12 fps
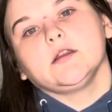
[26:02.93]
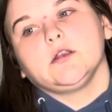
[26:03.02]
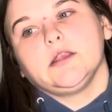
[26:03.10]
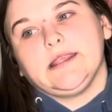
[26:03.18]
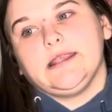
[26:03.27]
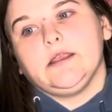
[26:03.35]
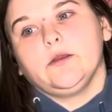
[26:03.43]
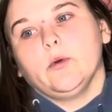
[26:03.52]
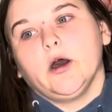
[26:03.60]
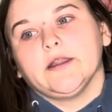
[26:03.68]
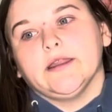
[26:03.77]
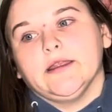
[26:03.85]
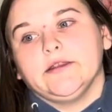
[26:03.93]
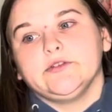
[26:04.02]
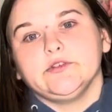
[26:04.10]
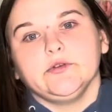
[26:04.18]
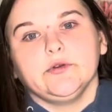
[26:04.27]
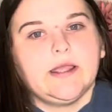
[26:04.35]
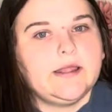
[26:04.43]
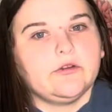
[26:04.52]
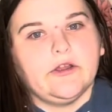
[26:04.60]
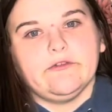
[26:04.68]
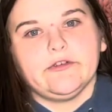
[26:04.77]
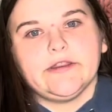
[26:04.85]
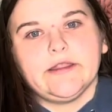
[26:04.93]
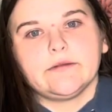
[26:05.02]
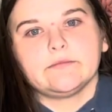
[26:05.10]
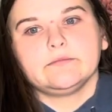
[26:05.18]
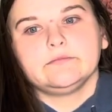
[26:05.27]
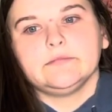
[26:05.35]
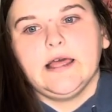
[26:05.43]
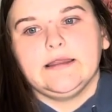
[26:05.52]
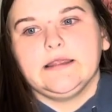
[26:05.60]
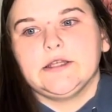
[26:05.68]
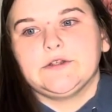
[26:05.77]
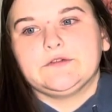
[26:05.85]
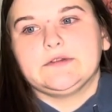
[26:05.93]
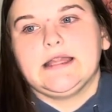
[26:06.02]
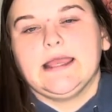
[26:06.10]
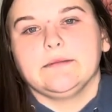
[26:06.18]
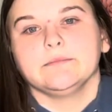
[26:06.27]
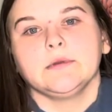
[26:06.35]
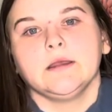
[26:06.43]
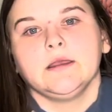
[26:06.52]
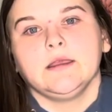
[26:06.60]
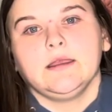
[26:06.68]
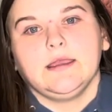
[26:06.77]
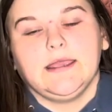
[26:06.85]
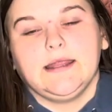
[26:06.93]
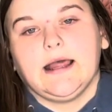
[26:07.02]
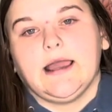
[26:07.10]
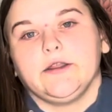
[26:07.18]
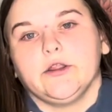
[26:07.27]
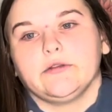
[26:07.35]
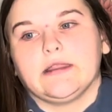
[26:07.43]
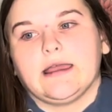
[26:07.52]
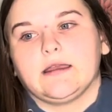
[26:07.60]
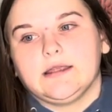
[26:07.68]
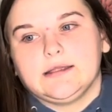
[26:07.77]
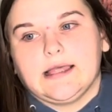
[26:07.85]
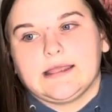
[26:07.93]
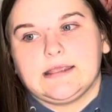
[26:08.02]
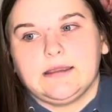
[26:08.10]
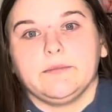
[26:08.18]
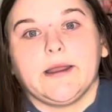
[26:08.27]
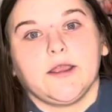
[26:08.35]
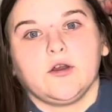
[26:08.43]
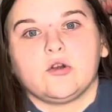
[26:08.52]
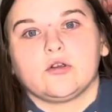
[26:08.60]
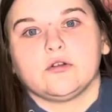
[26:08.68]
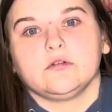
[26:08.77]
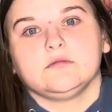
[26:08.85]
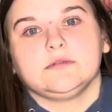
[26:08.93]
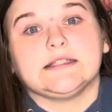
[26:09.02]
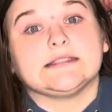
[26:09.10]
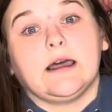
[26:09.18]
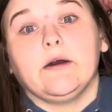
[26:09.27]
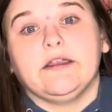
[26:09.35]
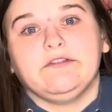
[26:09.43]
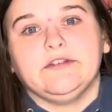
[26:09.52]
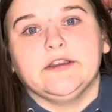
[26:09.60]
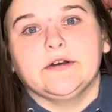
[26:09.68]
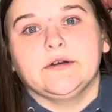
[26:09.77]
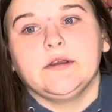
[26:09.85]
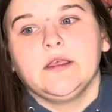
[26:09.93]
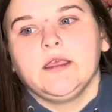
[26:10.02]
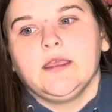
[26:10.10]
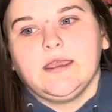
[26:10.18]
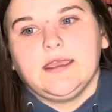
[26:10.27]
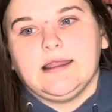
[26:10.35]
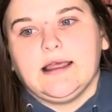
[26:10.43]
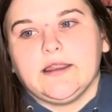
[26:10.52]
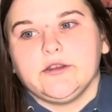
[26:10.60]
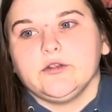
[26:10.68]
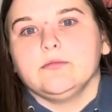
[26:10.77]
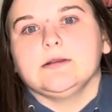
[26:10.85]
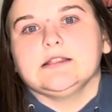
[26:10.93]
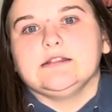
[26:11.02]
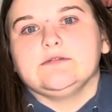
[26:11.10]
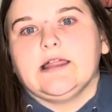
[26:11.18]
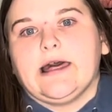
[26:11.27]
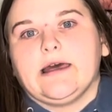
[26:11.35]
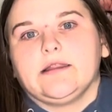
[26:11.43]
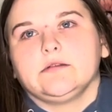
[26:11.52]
he wanted to handle everything at the end of the day. And I know that, like, in my heart. That's how I feel. And I do believe that.